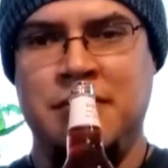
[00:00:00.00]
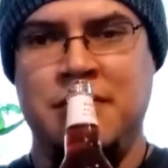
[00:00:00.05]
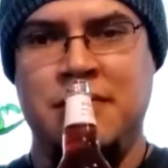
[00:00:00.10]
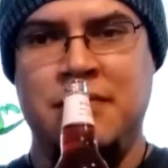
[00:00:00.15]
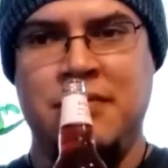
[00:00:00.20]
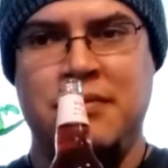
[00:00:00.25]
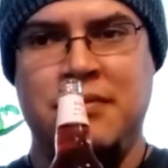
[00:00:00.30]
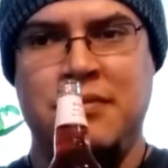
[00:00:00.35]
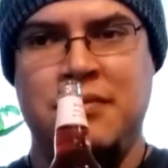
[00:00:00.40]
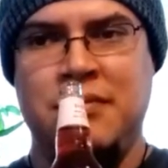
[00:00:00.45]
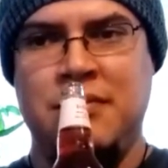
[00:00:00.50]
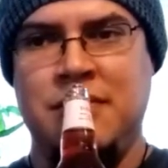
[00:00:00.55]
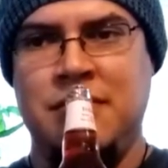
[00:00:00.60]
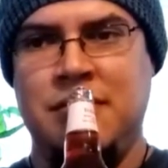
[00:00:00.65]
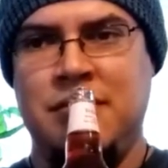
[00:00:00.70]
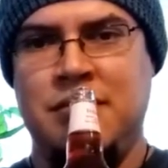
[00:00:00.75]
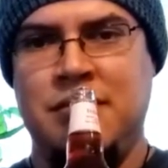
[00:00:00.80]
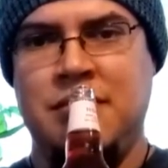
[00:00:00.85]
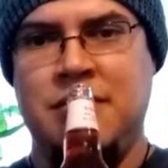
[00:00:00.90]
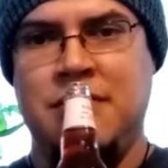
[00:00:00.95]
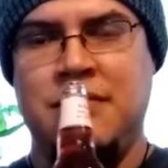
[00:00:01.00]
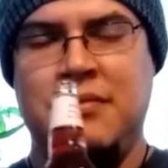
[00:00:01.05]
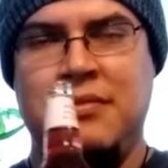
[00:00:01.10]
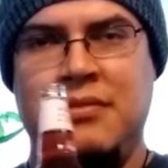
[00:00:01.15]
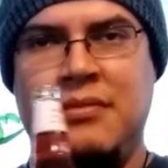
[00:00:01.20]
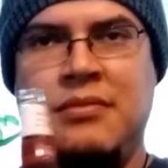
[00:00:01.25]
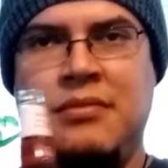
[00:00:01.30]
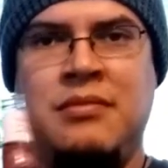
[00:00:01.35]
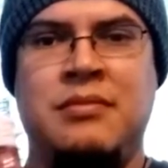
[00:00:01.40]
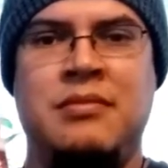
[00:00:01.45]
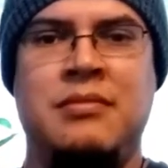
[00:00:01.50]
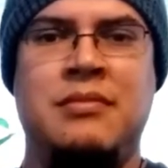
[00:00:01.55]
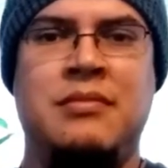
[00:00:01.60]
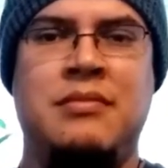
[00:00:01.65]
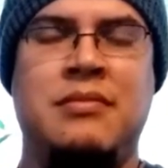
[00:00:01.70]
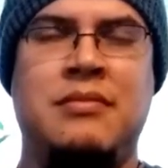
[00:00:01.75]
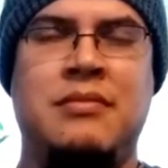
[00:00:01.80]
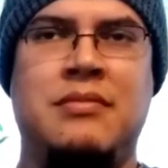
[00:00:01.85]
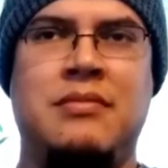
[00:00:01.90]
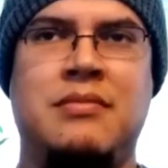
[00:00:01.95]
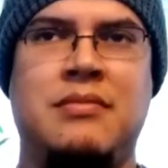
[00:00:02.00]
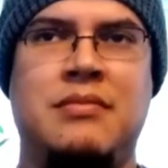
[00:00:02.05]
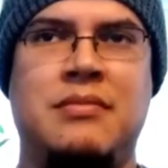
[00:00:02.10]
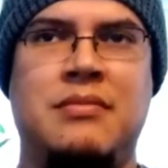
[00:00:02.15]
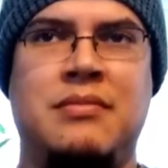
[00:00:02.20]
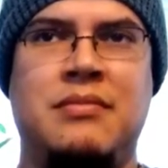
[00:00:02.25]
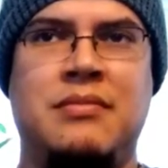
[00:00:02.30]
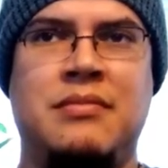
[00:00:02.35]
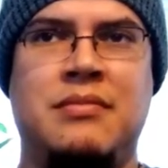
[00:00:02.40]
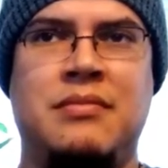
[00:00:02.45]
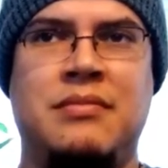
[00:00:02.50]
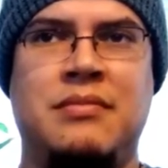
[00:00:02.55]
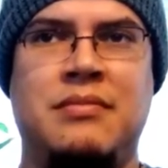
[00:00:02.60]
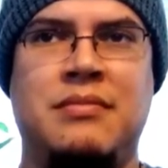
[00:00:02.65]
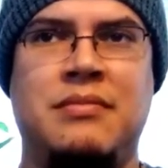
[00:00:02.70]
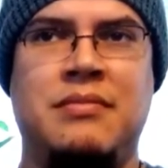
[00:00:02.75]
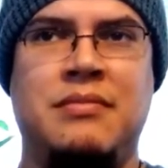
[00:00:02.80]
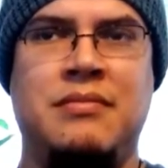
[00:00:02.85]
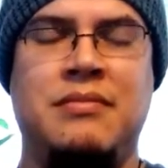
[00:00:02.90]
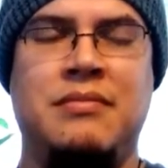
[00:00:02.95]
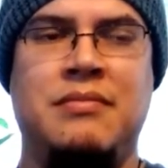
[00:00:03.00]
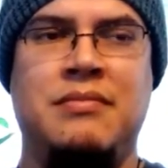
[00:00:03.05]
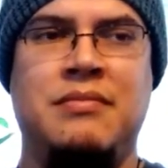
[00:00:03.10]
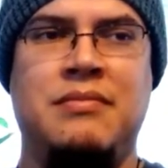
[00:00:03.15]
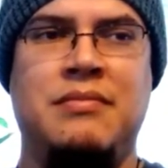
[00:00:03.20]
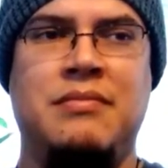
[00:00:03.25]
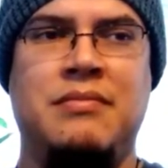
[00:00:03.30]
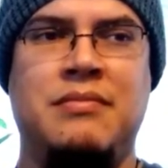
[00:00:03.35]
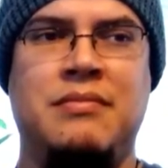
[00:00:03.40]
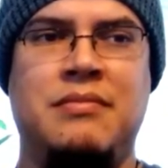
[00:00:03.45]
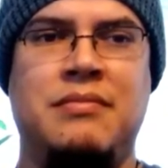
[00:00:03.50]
[no speech]